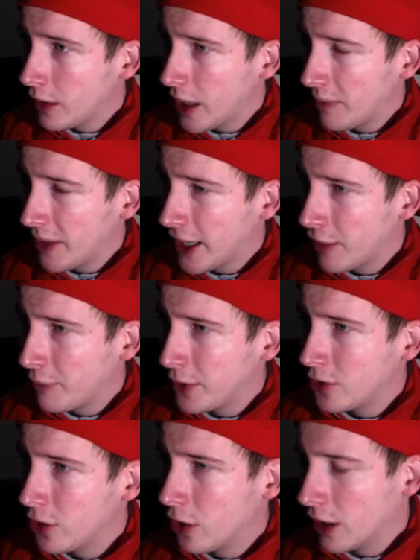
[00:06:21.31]
I have
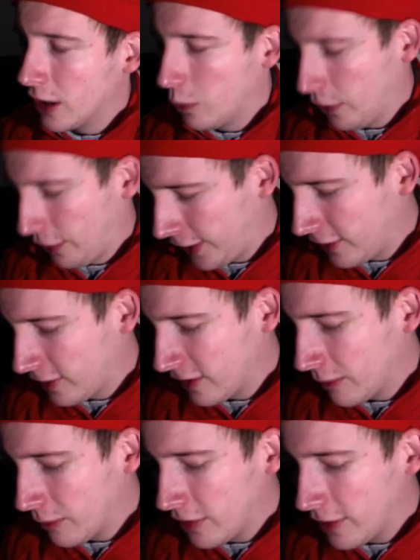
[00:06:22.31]
been talking with
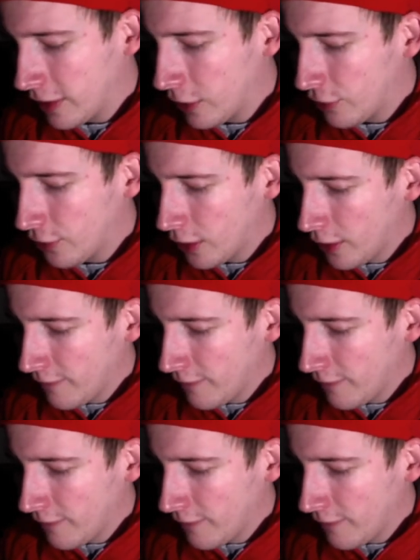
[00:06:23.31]
Thesis himself